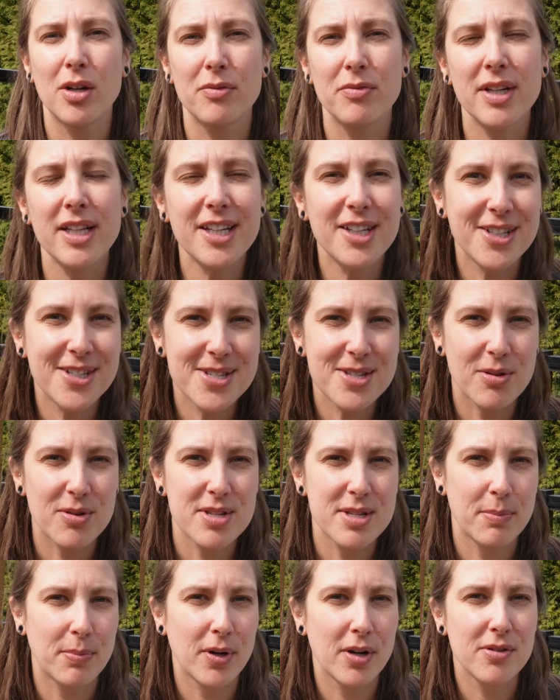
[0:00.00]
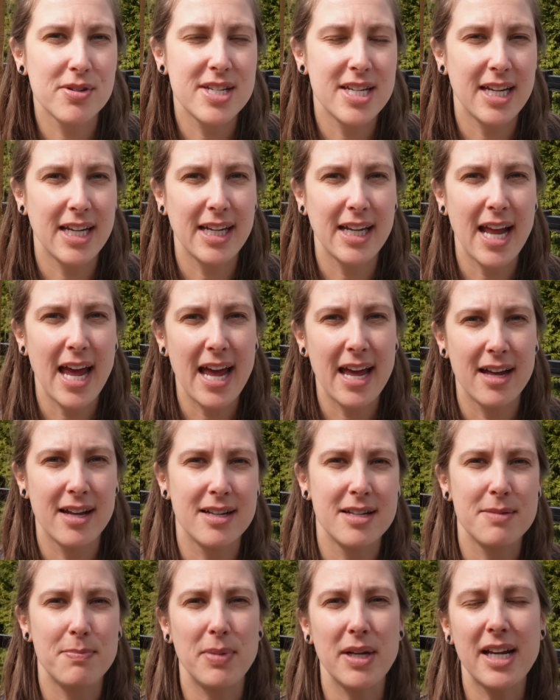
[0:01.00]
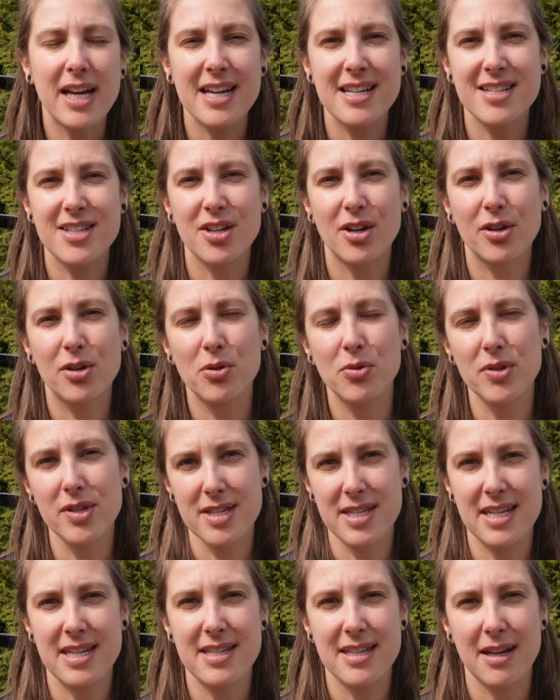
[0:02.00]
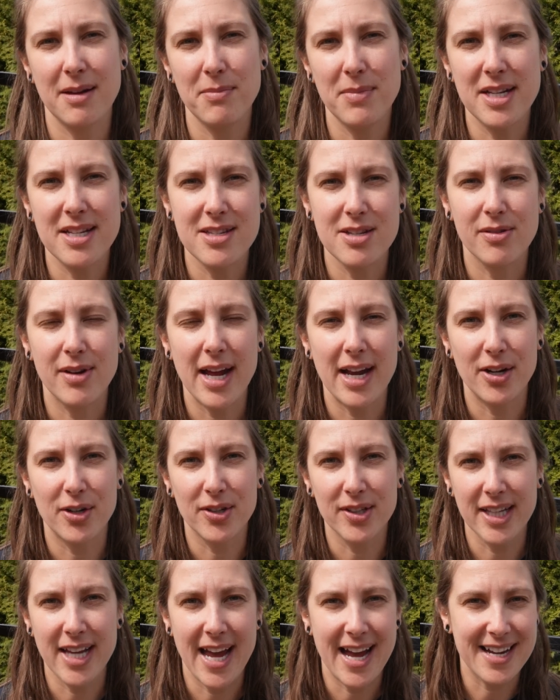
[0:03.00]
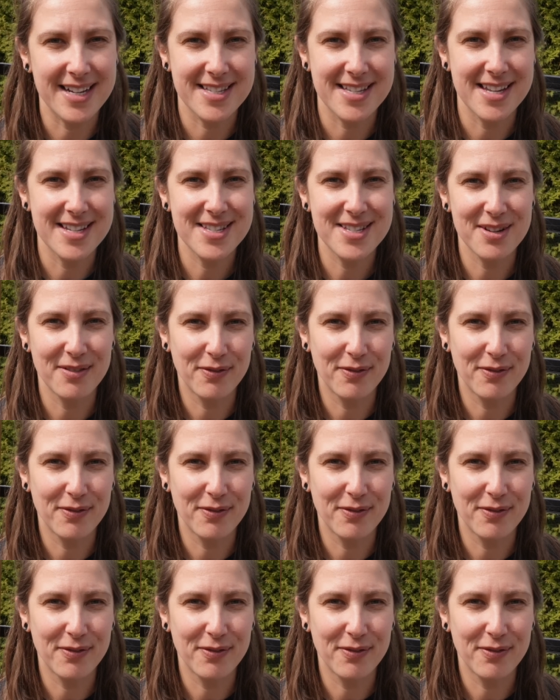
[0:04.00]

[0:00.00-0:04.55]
a really good source of protein, and because they're cool season it means you get early access to